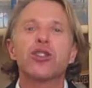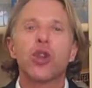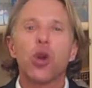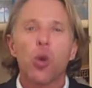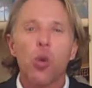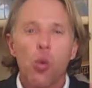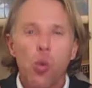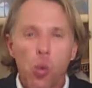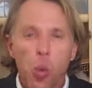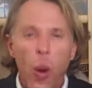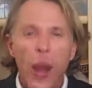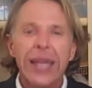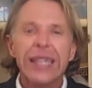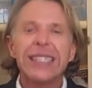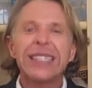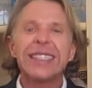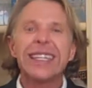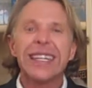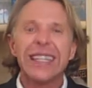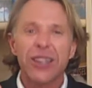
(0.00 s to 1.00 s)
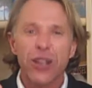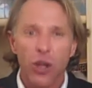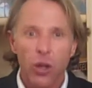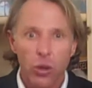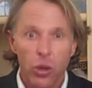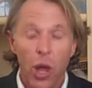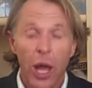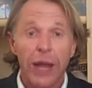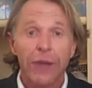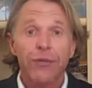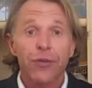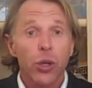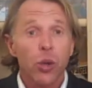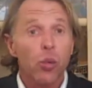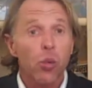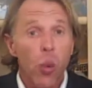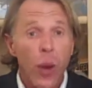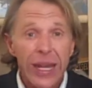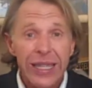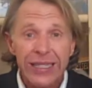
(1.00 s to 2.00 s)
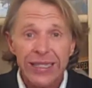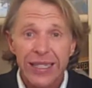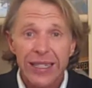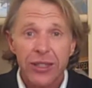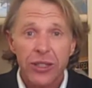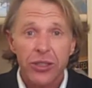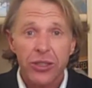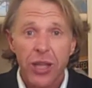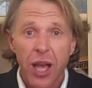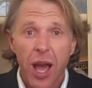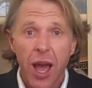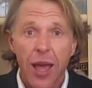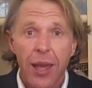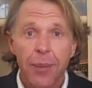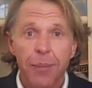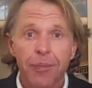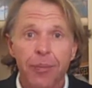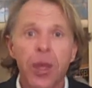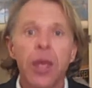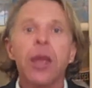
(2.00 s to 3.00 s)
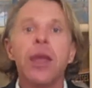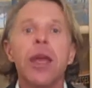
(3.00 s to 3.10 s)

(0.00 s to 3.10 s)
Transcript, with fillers: they're wasting their life, they're wasting their time.